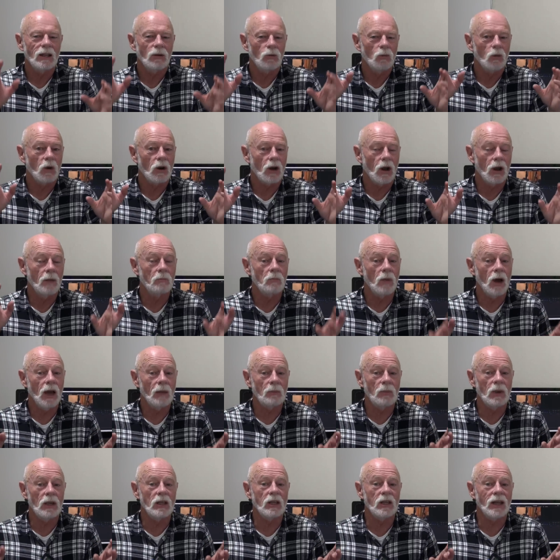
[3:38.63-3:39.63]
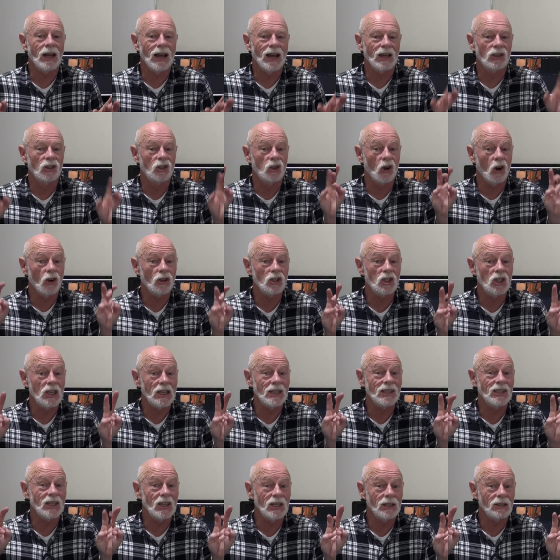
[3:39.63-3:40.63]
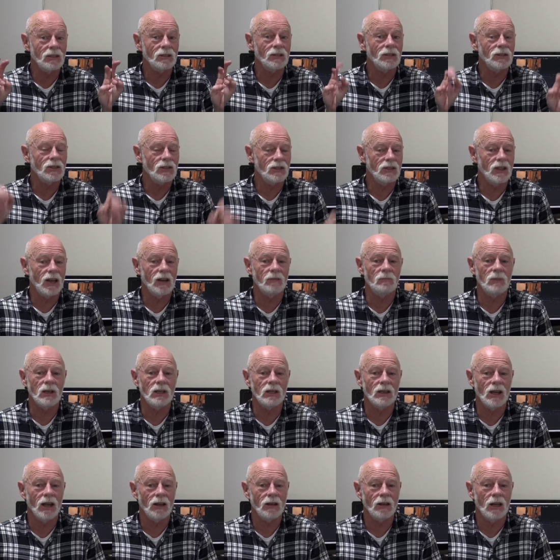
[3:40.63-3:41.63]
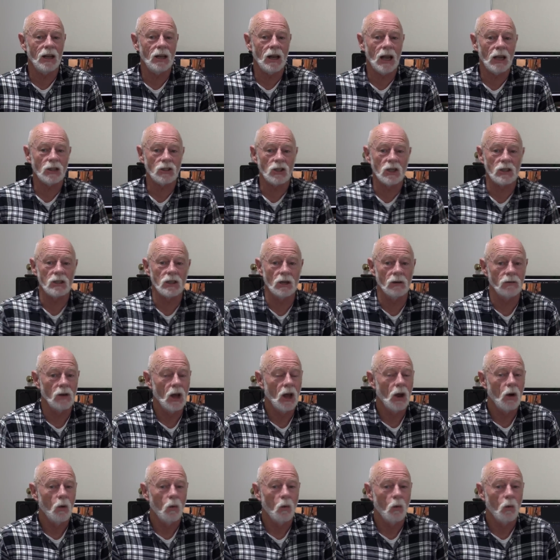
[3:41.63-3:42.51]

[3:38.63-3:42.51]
what in my opinion are dodgy deals that have been done, and ask yourself,